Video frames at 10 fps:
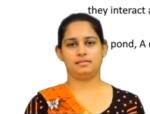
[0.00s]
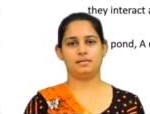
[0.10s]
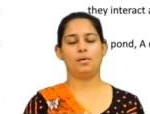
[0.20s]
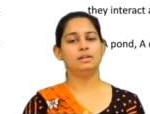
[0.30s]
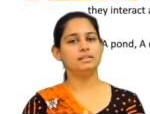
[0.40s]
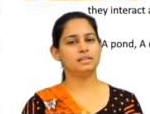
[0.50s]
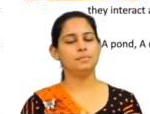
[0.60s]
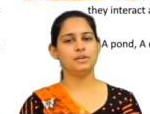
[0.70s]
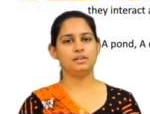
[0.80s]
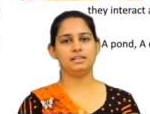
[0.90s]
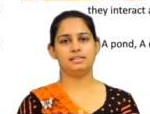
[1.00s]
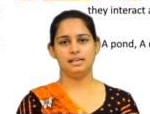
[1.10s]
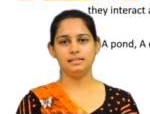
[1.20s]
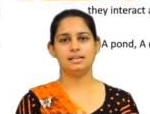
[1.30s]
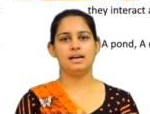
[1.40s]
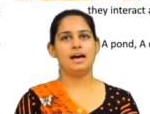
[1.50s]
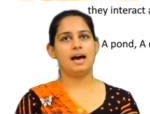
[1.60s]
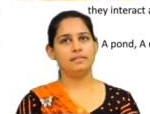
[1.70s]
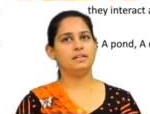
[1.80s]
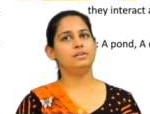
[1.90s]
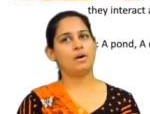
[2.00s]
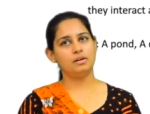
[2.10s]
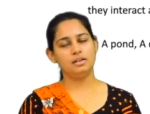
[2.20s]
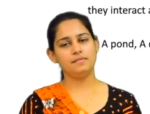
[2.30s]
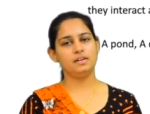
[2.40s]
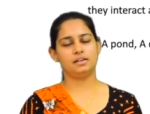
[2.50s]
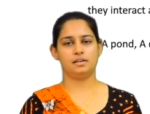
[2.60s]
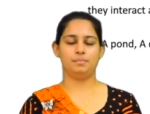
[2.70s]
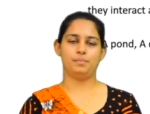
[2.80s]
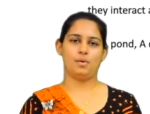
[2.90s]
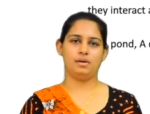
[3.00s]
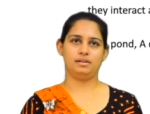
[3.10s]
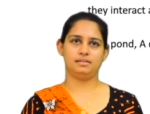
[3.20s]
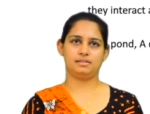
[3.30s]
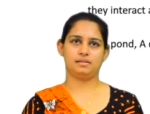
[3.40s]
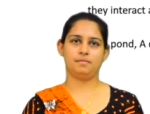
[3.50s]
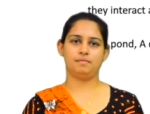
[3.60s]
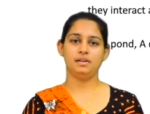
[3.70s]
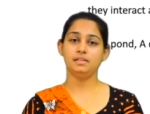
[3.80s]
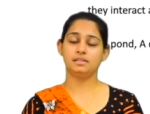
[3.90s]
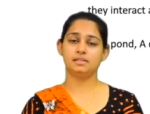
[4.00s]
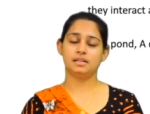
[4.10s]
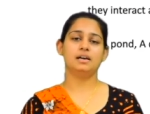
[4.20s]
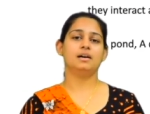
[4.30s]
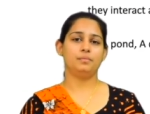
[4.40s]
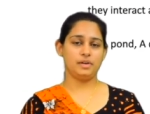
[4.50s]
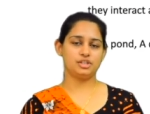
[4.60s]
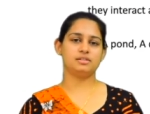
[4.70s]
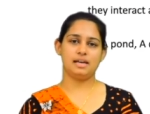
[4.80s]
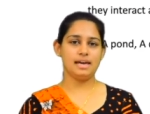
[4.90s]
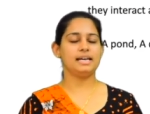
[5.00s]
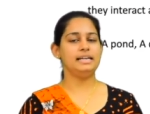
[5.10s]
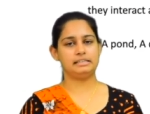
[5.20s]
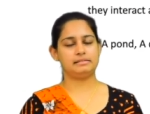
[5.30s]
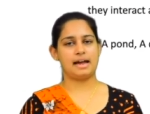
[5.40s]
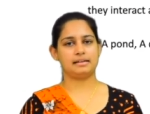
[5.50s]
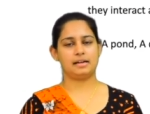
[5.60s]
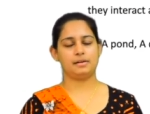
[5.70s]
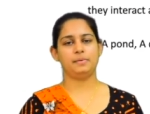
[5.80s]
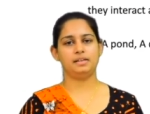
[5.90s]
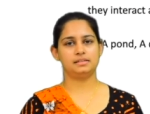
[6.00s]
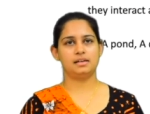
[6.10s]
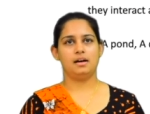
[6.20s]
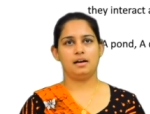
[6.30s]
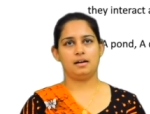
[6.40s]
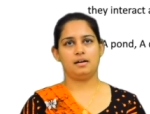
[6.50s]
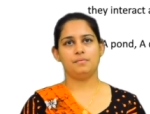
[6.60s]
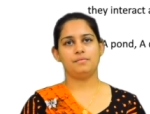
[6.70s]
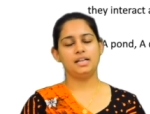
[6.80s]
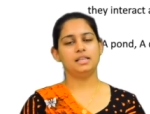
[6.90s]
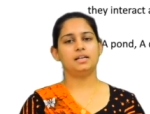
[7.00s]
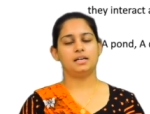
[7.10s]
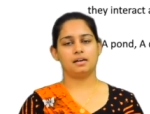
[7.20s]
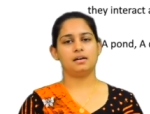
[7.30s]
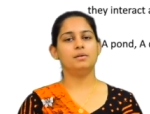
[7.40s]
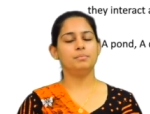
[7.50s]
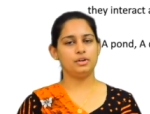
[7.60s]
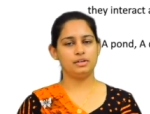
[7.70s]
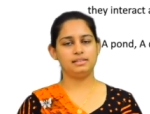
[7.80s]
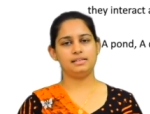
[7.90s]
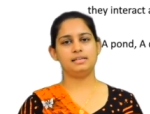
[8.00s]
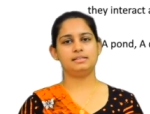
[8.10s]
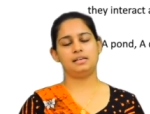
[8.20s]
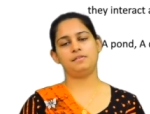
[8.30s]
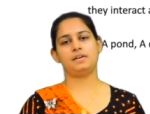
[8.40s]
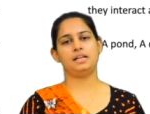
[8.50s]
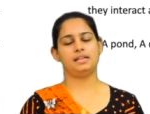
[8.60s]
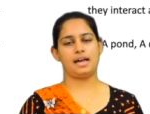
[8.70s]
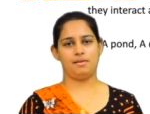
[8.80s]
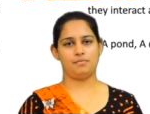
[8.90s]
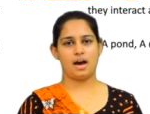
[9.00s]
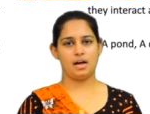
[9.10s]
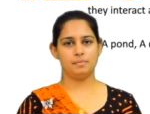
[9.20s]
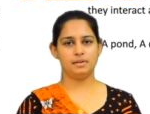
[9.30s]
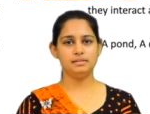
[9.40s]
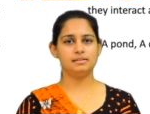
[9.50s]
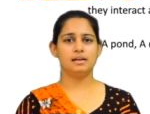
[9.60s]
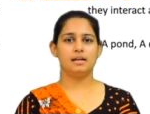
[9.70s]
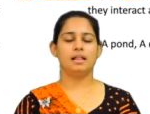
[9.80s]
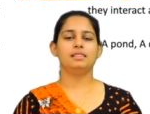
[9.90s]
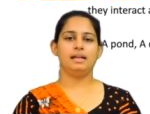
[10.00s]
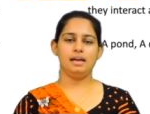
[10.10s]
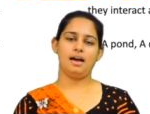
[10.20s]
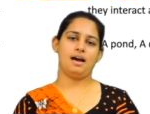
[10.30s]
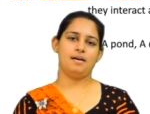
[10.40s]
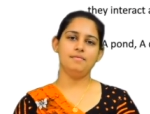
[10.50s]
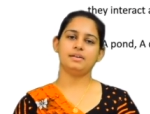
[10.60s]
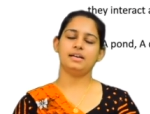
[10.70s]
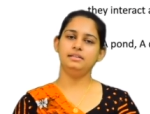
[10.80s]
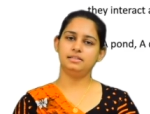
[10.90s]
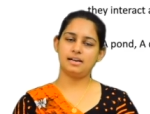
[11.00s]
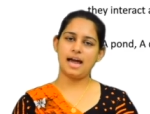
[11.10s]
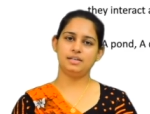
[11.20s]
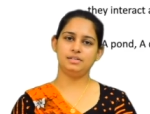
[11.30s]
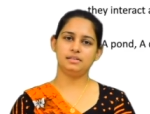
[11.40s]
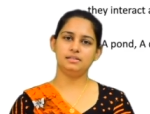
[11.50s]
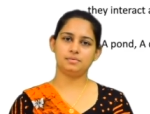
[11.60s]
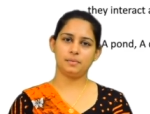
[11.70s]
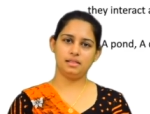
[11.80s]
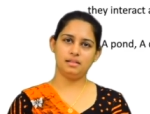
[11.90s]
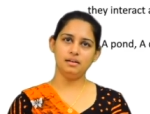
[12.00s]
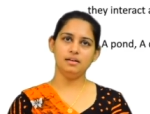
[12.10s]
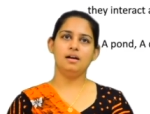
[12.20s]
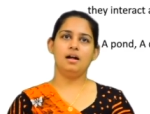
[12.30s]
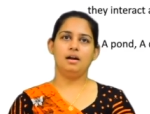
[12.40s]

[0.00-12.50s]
all the communities and the non-living components with which they interact. That means uh, when the communities live in the environment, they have interactions with the